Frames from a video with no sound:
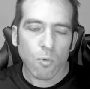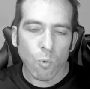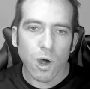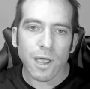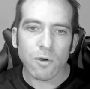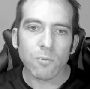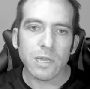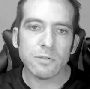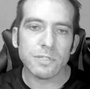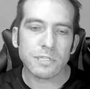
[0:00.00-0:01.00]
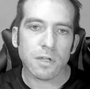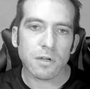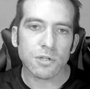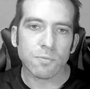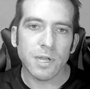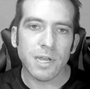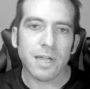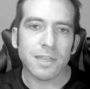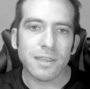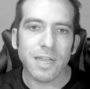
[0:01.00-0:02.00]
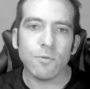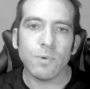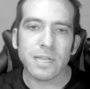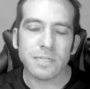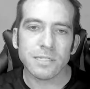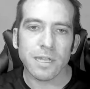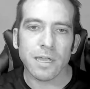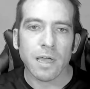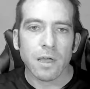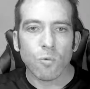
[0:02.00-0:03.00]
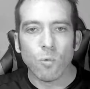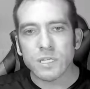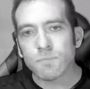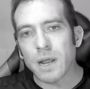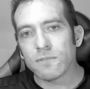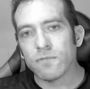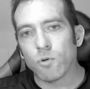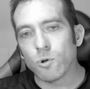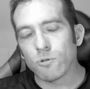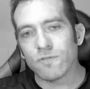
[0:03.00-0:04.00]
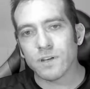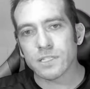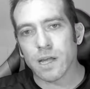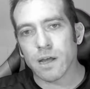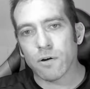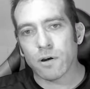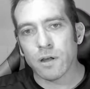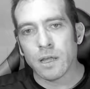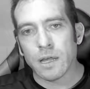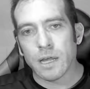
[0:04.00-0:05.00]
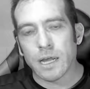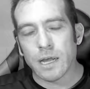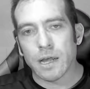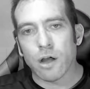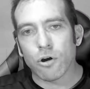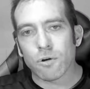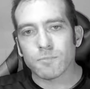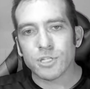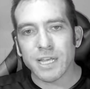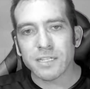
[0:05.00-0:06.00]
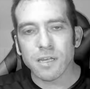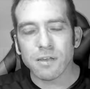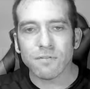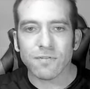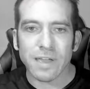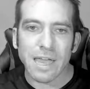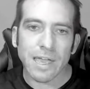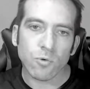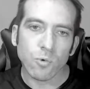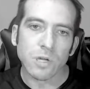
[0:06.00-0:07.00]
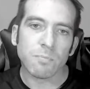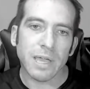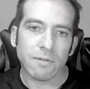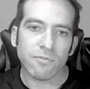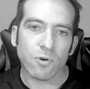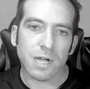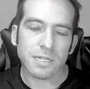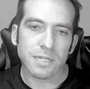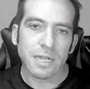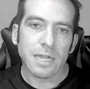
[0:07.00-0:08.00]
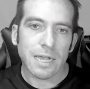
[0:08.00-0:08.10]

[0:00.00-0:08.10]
why are we using social media, and then we can see which platform will fit our objective and work better for us.